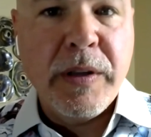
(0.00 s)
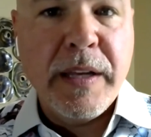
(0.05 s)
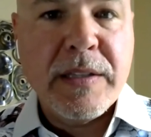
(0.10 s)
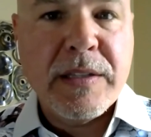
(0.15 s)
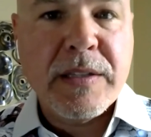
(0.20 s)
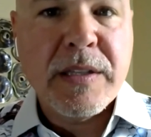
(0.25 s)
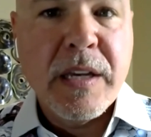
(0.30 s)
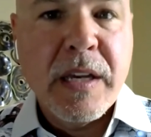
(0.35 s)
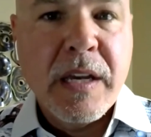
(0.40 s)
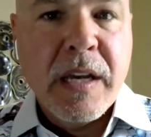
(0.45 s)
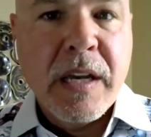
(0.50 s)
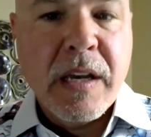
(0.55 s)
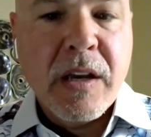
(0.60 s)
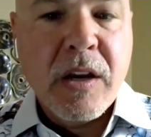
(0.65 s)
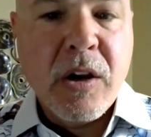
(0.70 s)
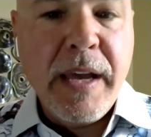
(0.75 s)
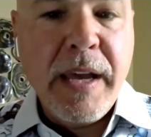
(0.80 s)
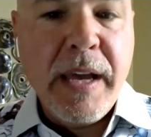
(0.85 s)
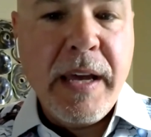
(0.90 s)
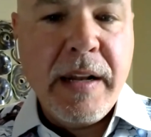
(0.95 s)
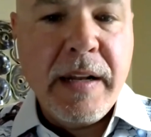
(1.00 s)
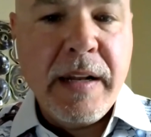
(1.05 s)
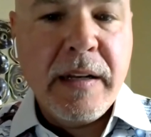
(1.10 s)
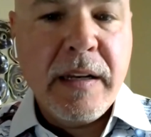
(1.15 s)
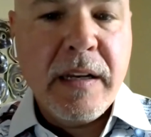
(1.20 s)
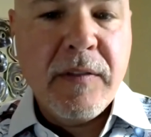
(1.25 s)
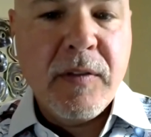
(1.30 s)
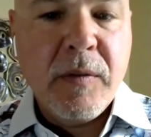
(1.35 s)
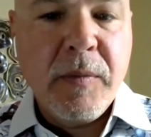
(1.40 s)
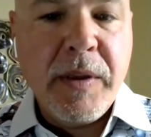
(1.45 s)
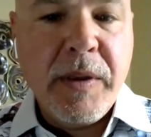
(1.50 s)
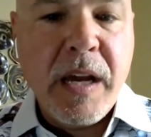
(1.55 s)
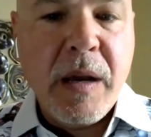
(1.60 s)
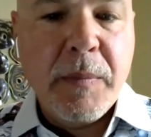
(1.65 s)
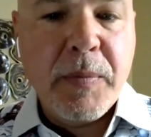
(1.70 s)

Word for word: Let's go ahead and give them the